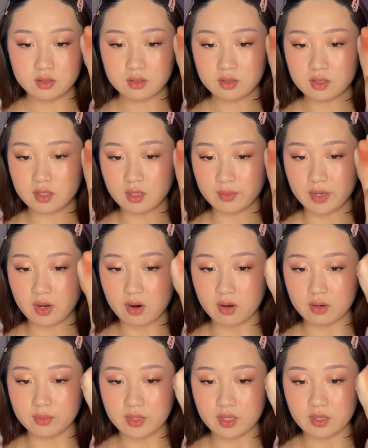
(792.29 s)
See on my
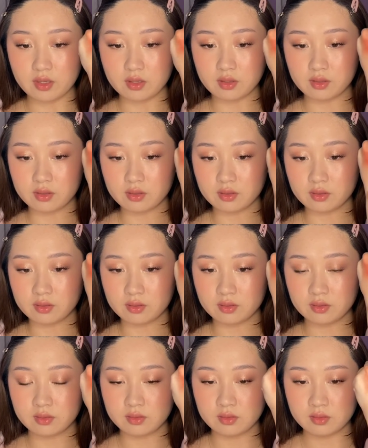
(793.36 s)
arm here.
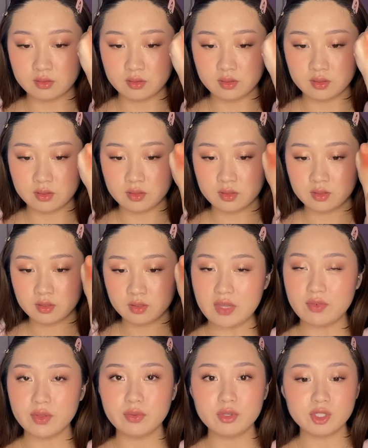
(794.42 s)

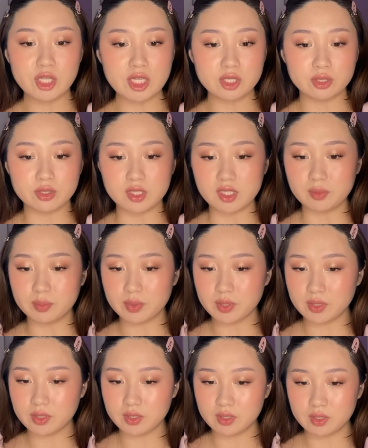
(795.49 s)
Even though the shades are
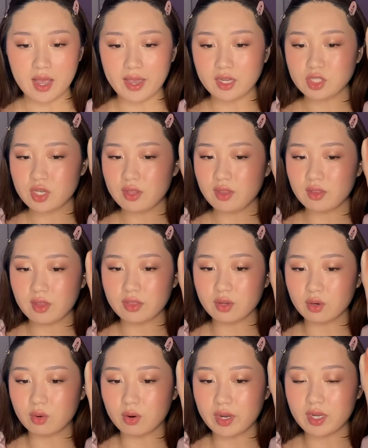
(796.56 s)
deeper, I actually think that
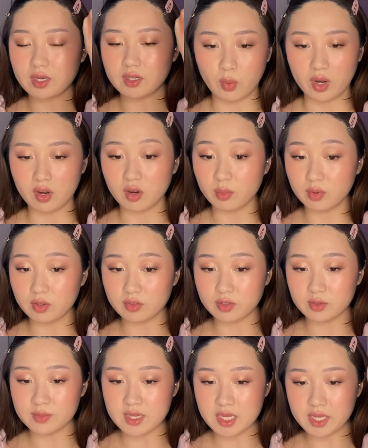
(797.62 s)
they're quite wearable
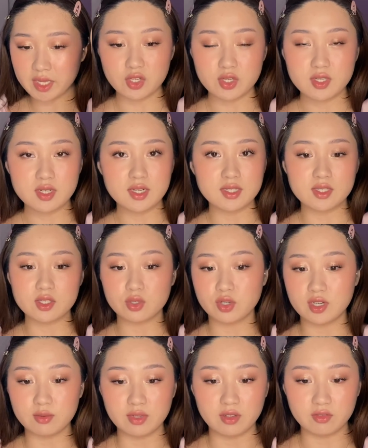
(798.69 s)
for me. It just is
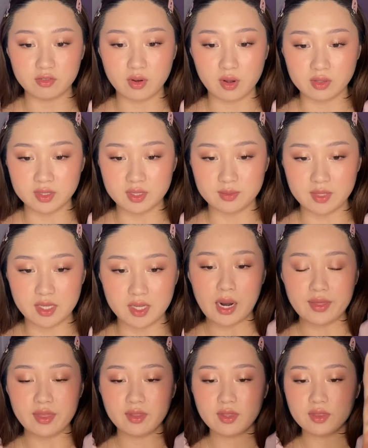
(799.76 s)
screaming fall to me.
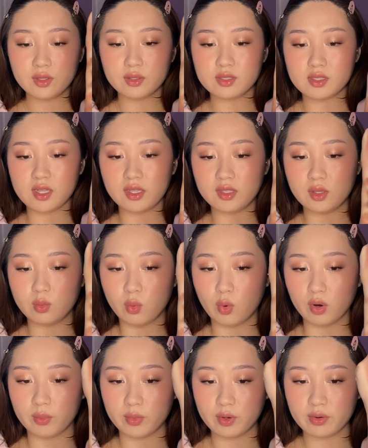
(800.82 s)
I think that they're slightly
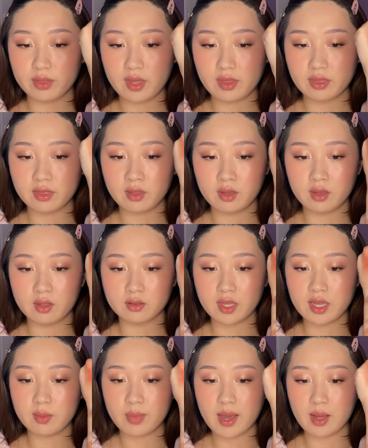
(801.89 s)
warmer than the
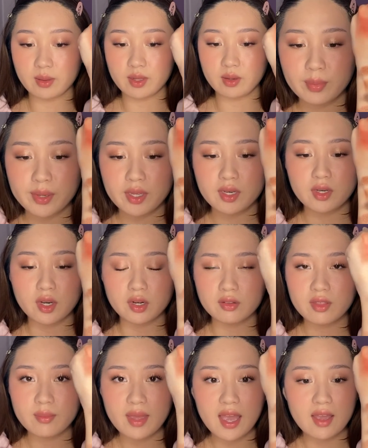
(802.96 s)
light palette, but none
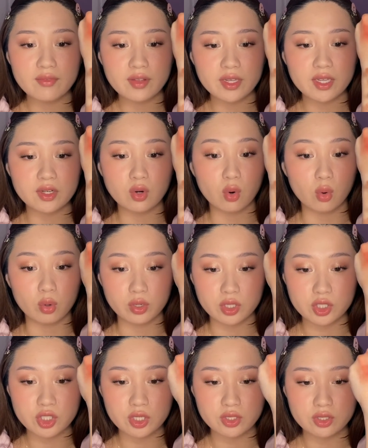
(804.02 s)
of them have like an
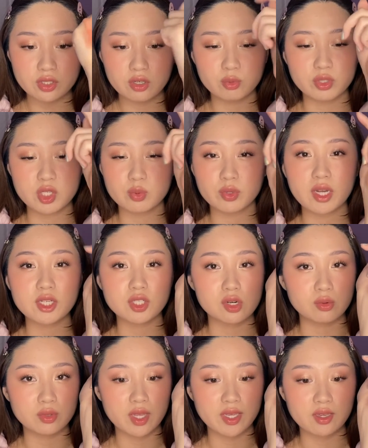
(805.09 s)
orange undertone, which is what I
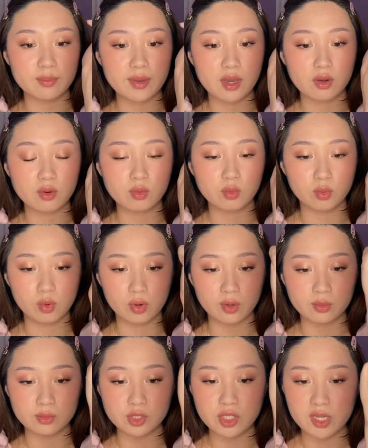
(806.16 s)
don't like about
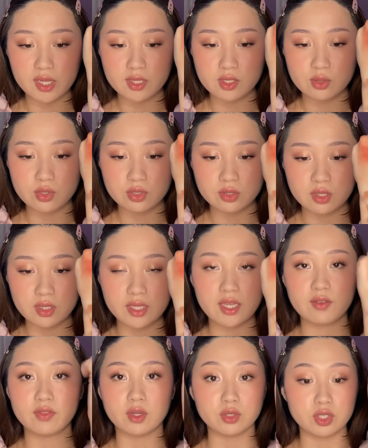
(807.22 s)
warm shades usually, like
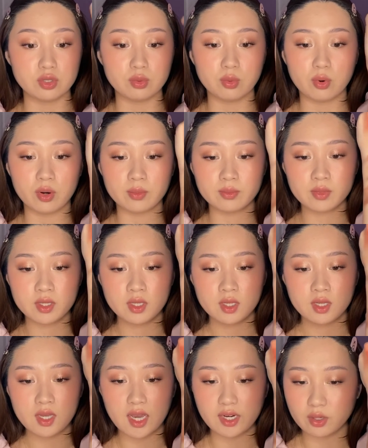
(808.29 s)
if they're too warm.
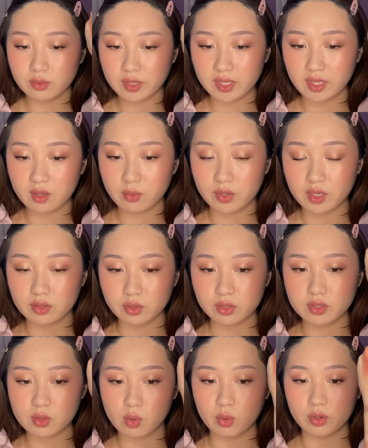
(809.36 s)
I don't like it when it
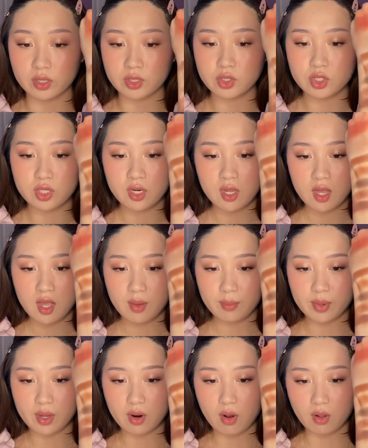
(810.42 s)
looks orange,
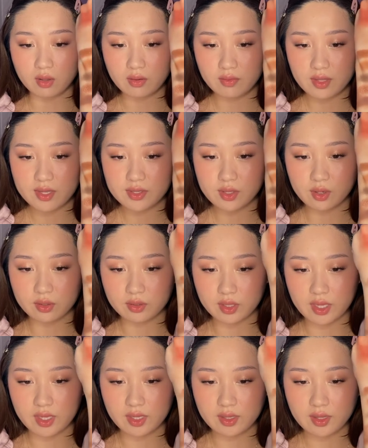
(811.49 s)
but all of these are
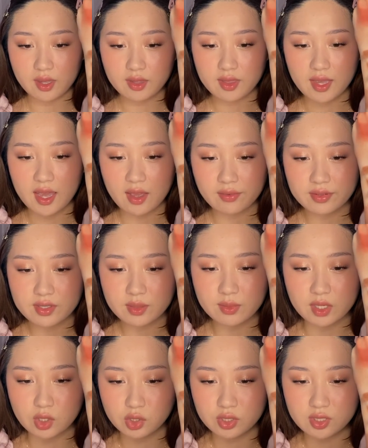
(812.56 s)
like, they have some
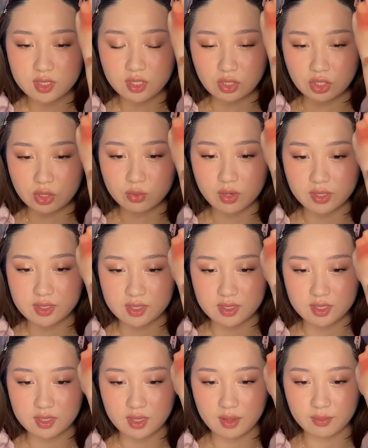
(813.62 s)
interesting nuances
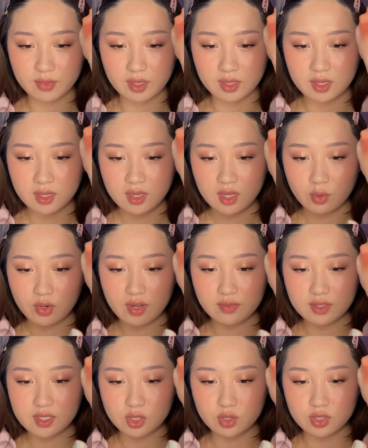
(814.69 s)
to them. Like we have
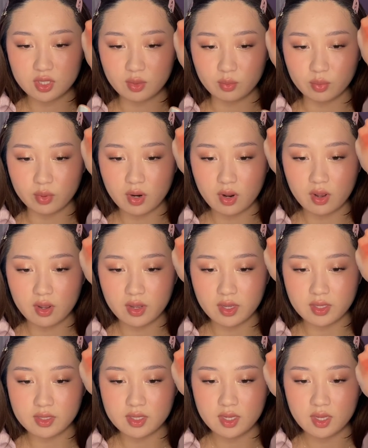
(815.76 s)
this interesting
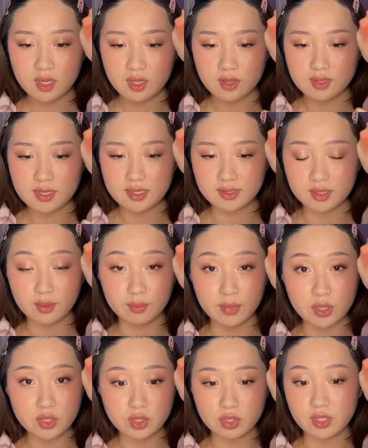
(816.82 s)
bronze, this has like a
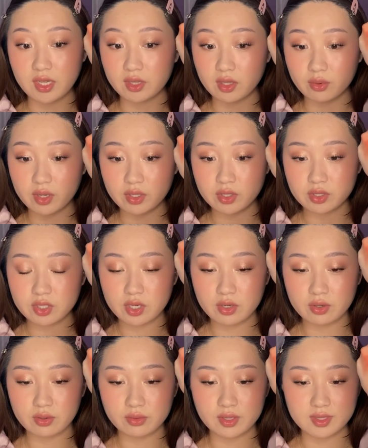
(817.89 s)
mustard yellow
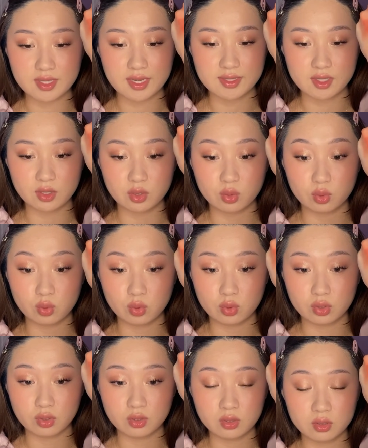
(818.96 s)
undertone, this has a
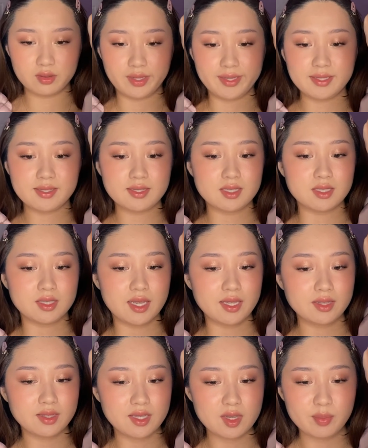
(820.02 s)
cool, like
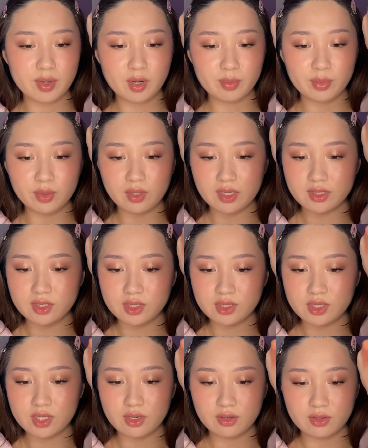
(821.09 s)
slightly purple
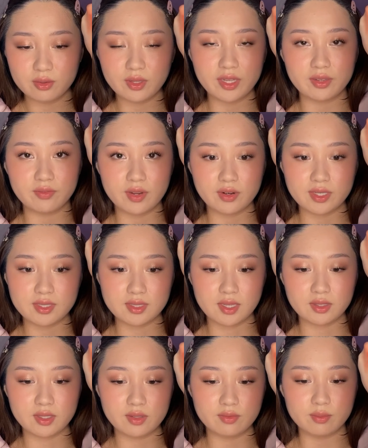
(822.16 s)
undertone, like very
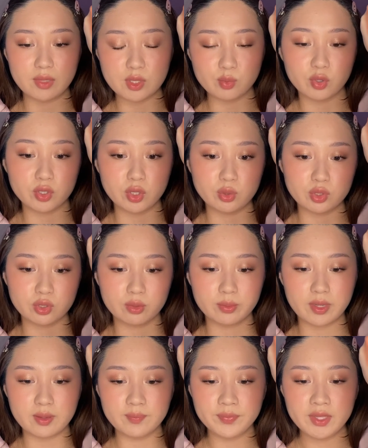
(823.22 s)
slightly, it's more neutral,
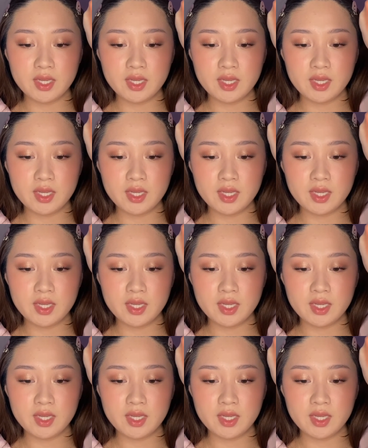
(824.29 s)
but.